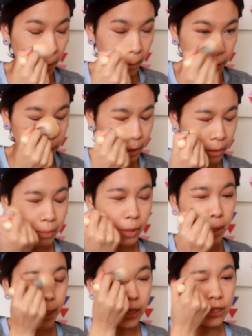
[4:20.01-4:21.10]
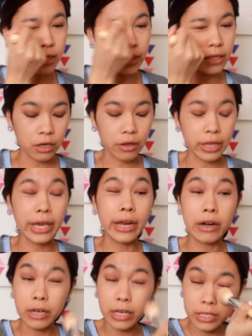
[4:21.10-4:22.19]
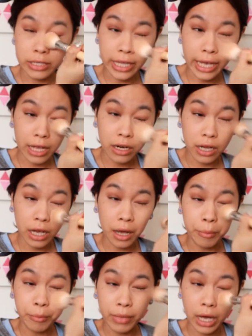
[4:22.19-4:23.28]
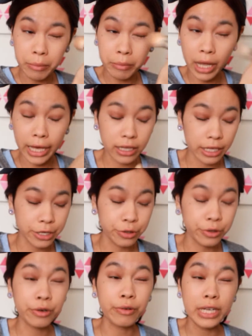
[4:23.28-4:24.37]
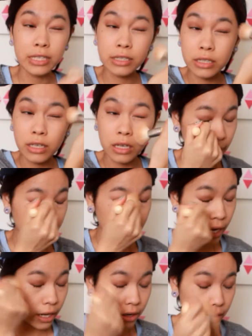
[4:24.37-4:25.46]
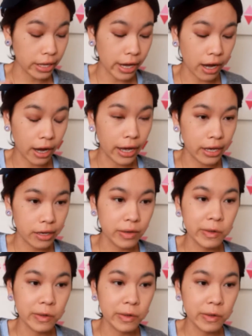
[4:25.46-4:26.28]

I'm just going to put this on the areas that I'm likely to crease, putting it under the eye,